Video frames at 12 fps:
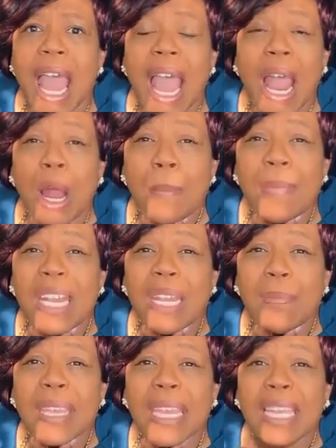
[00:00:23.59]
Our
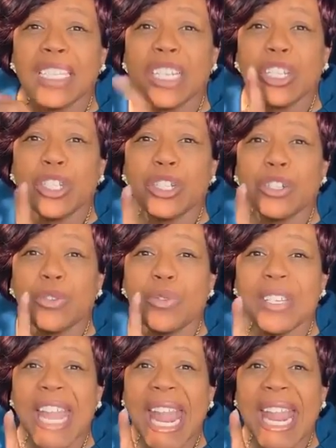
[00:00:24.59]
meeting begins in 2
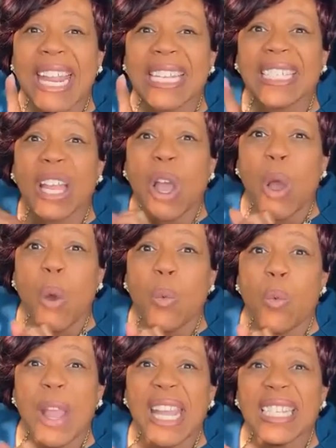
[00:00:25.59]
days,
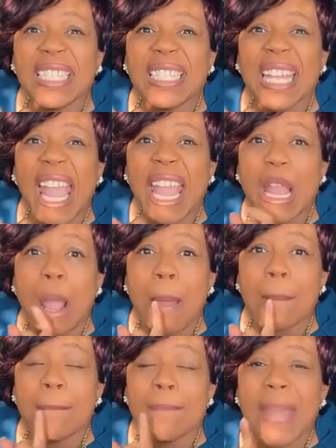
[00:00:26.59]
Wednesday,
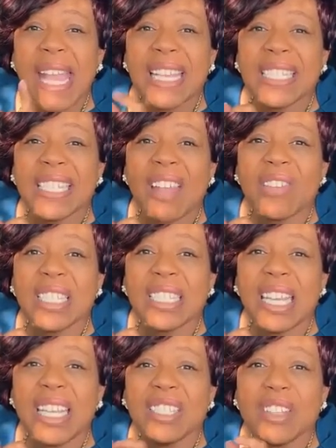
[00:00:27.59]
May
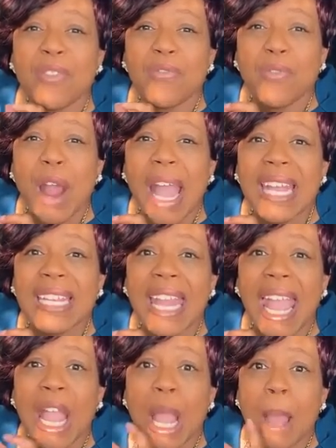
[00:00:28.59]
17th to
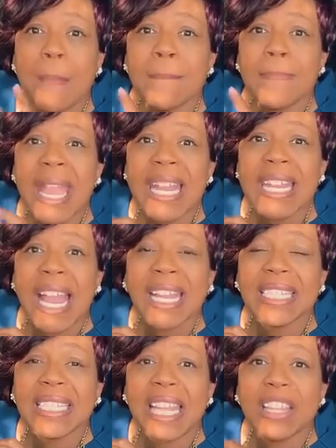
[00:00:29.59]
Friday, May
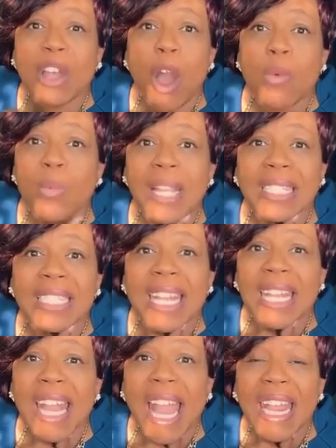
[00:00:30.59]
19th. On
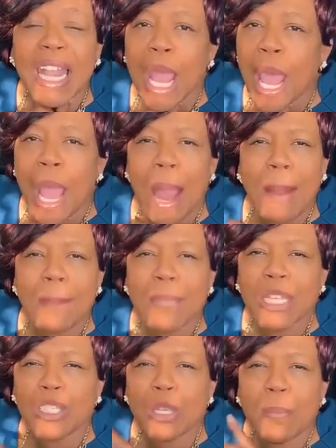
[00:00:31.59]
Wednesday night, our
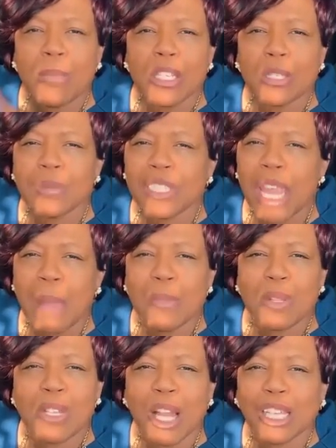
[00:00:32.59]
Bishop, Bishop
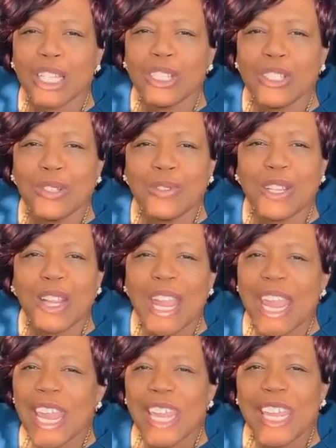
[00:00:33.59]
Samuel Duncan Jr.,
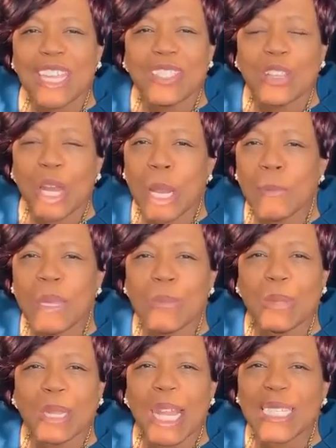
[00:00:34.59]
he's going to be
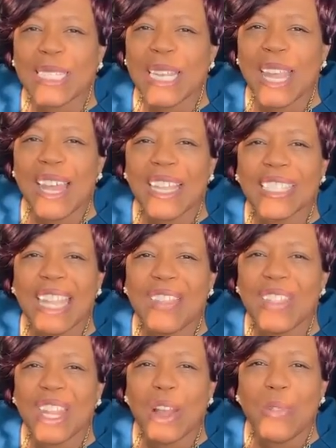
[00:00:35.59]
blessing us.
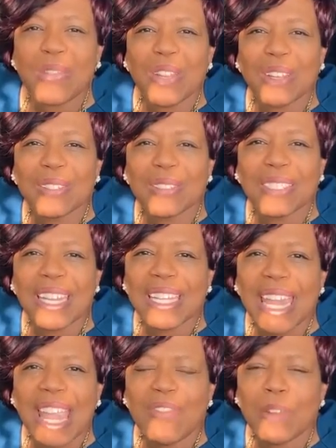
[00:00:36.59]
And then on Thursday
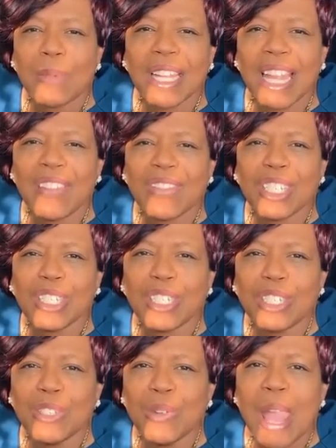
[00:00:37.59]
day from 11 to
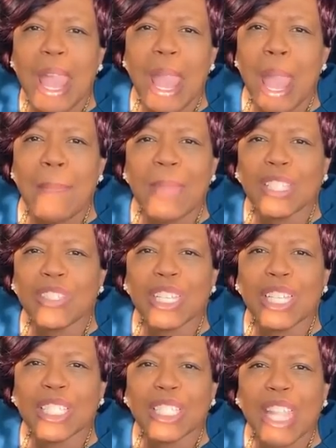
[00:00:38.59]
2 at
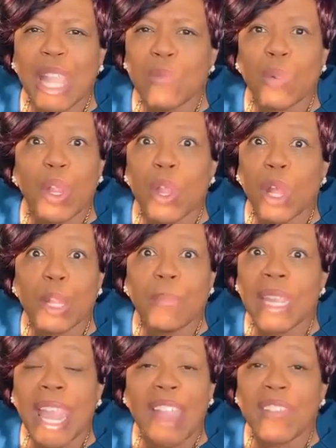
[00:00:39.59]
Michigan State, we're going to
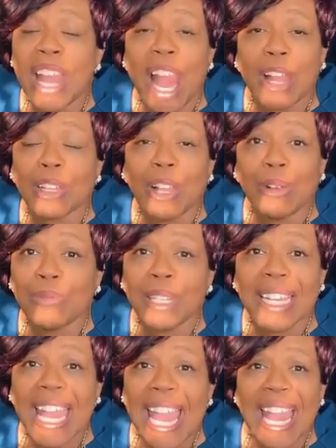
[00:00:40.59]
be having our
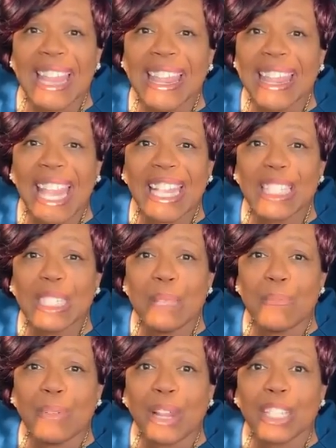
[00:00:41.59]
Golden Legacy
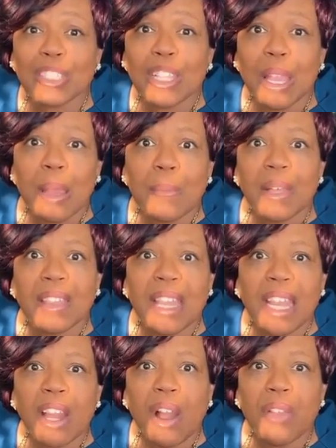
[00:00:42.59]
Brunch. But
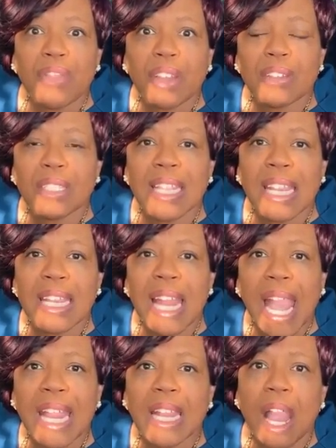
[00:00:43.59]
then on Thursday
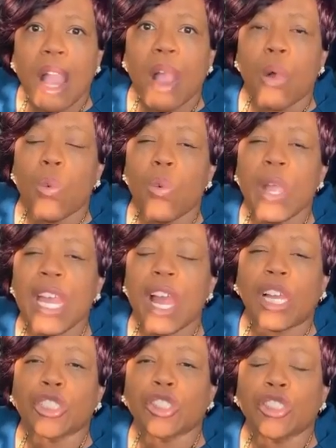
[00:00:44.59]
night, we
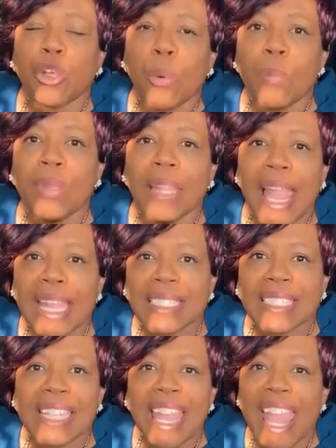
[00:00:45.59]
are so
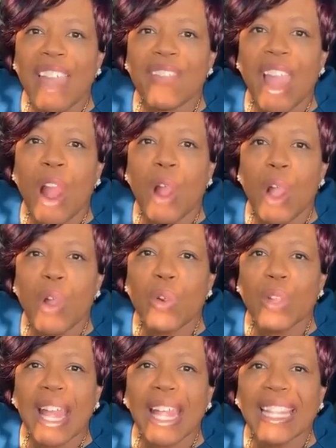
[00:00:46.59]
blessed to have our
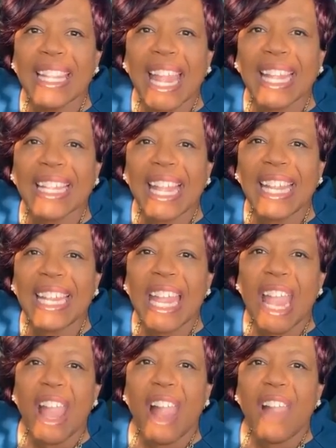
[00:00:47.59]
own elect lady
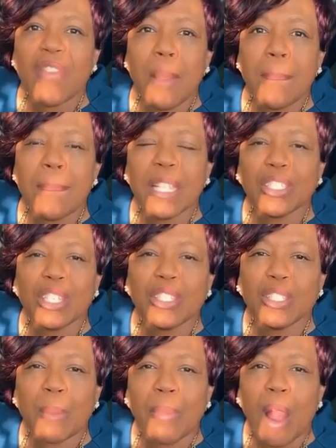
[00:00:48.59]
of the
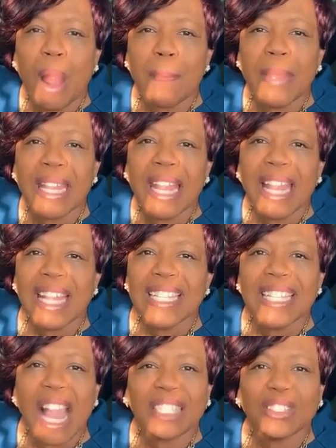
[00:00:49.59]
missions department,
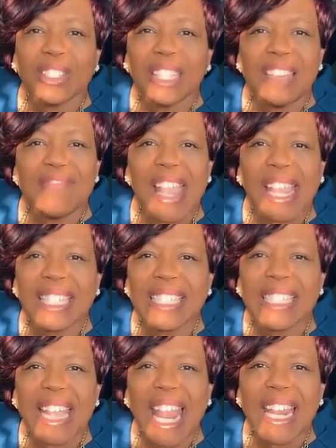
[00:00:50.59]
Dr. Lee Van
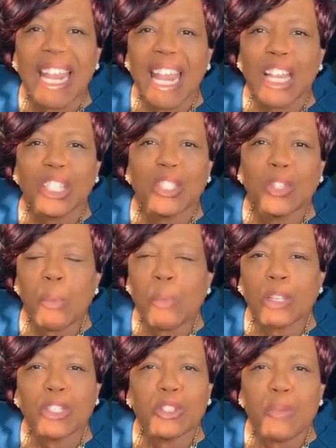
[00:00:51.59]
Zandt,
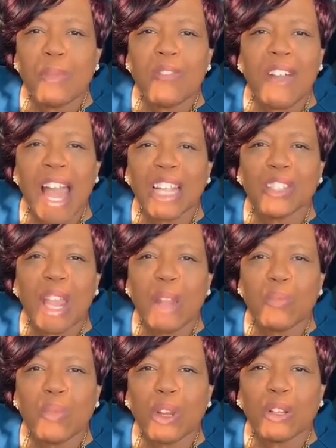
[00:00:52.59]
super supervisor
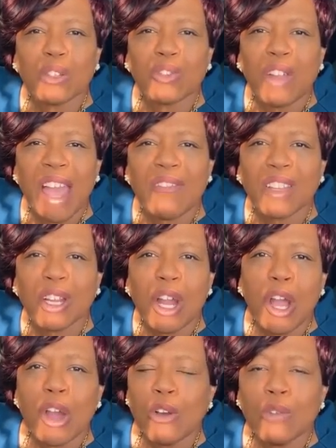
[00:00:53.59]
and world traveler,
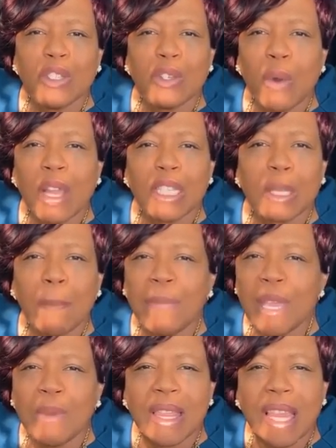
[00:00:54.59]
who is going to
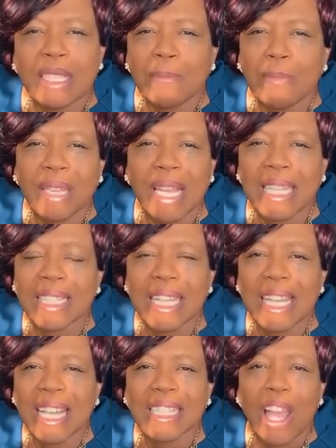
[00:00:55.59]
be with us,
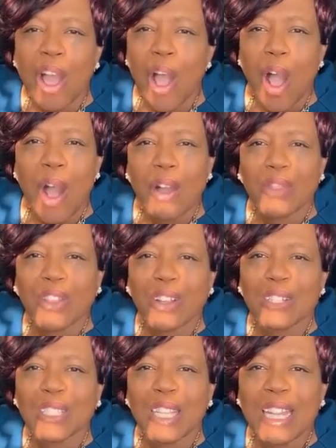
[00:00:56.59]
blessing us on
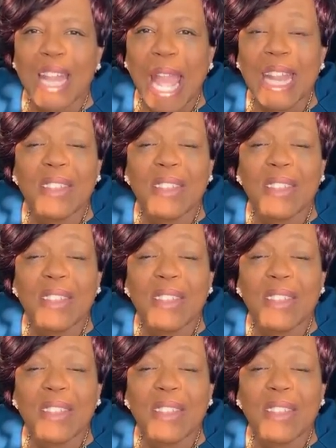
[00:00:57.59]
Thursday night.